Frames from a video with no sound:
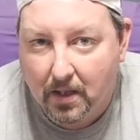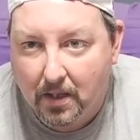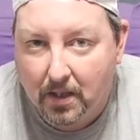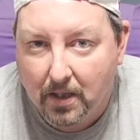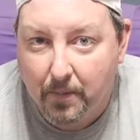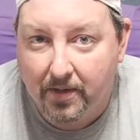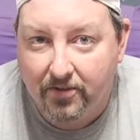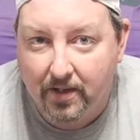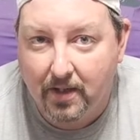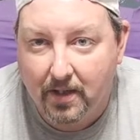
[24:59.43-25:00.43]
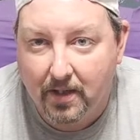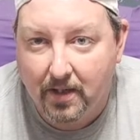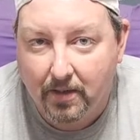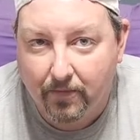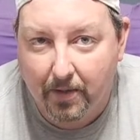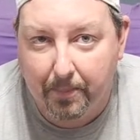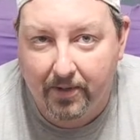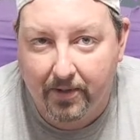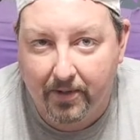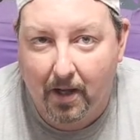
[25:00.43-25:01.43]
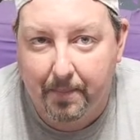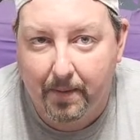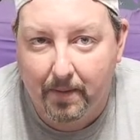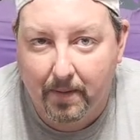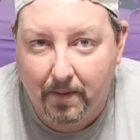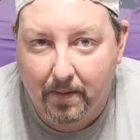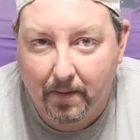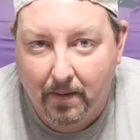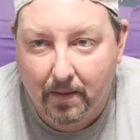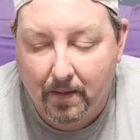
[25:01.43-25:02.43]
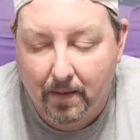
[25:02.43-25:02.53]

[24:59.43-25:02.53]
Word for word: You want to see for the Blitz combo? Yeah.